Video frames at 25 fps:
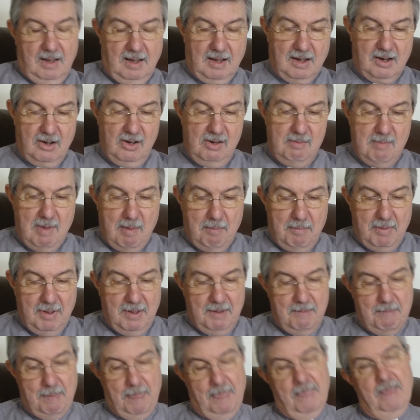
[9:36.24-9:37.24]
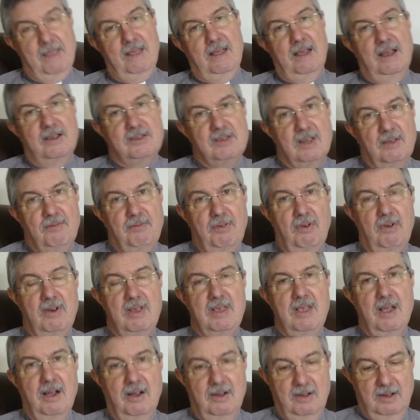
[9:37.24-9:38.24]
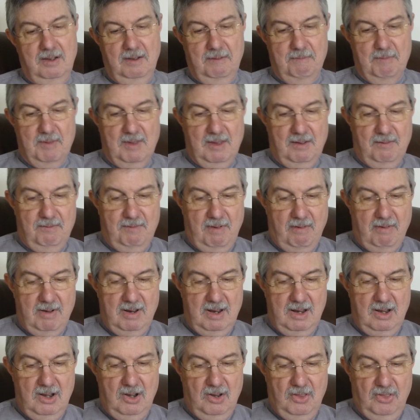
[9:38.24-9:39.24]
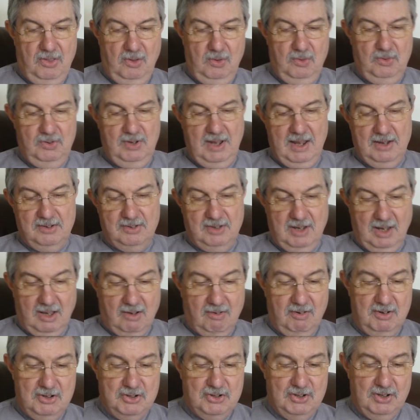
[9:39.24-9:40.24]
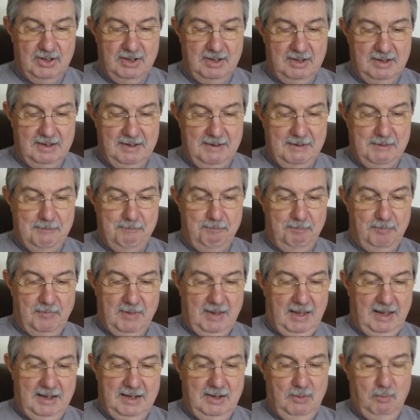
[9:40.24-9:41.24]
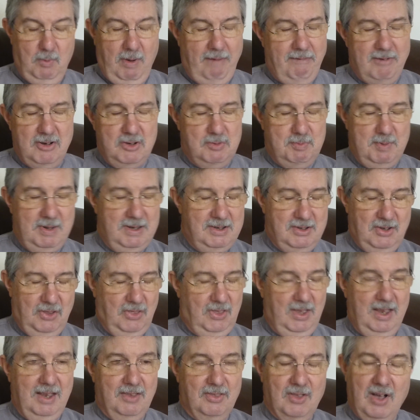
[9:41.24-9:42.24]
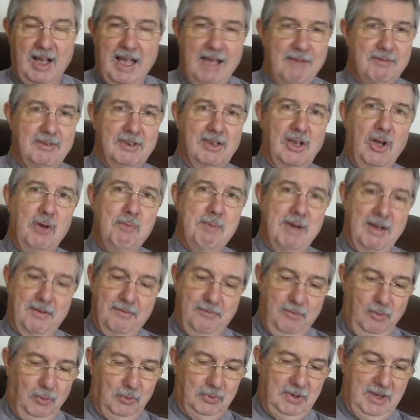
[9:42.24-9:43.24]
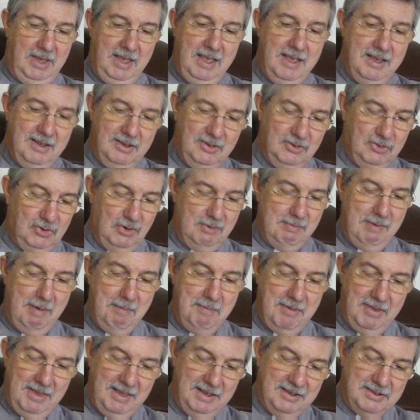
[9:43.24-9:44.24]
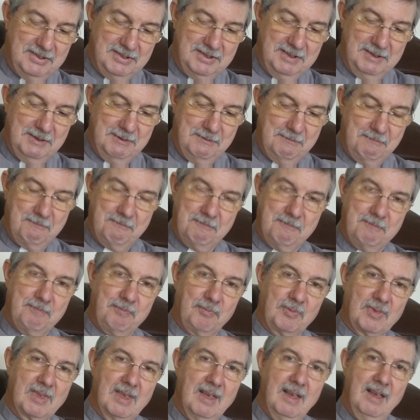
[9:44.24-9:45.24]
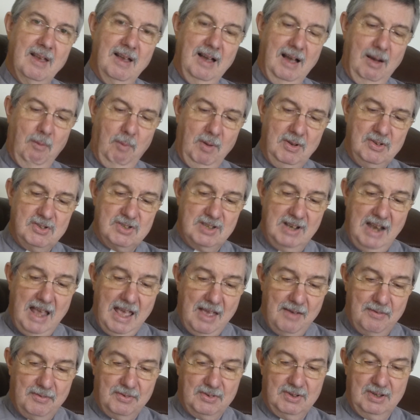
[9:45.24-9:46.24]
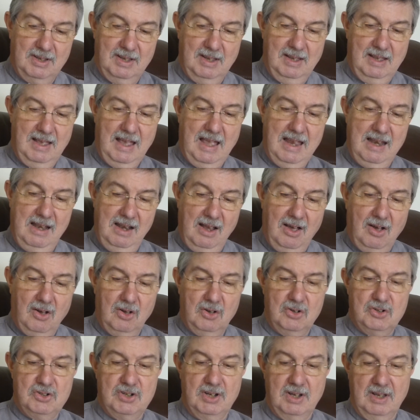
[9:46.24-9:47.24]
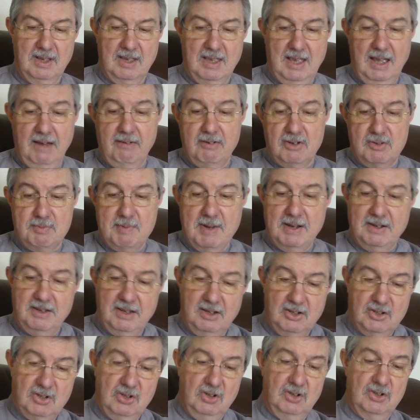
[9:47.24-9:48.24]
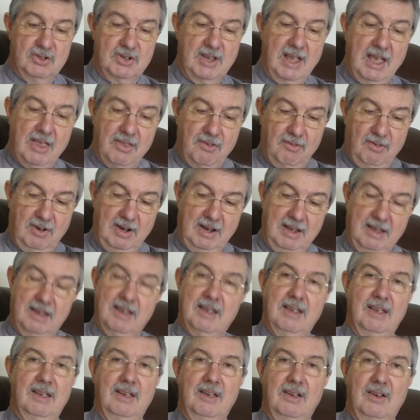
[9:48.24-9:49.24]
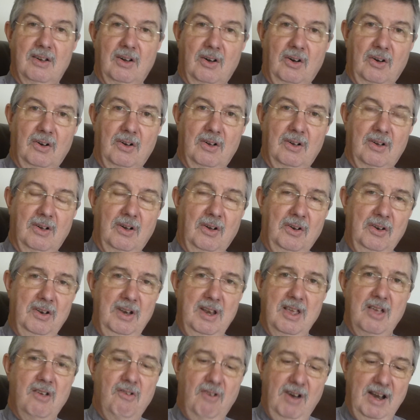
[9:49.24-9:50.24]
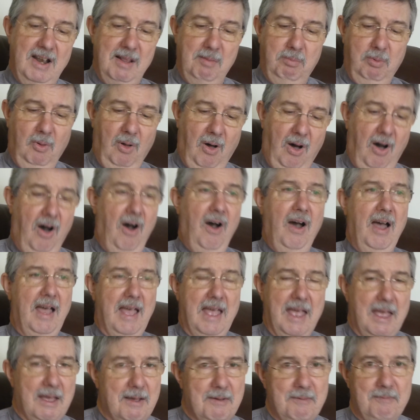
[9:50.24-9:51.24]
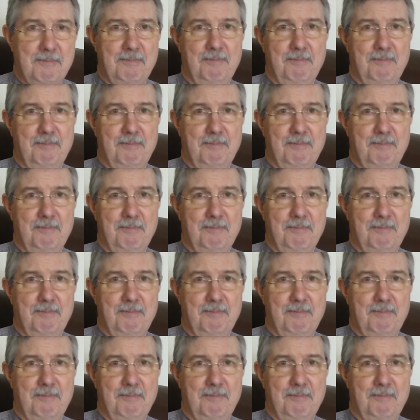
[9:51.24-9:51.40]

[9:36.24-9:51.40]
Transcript: I can remember as a very young, very enthusiastic Christian, and it worries me to think that I have to go back 40 years to remember this. I once left a large charismatic church gathering on an incredible high.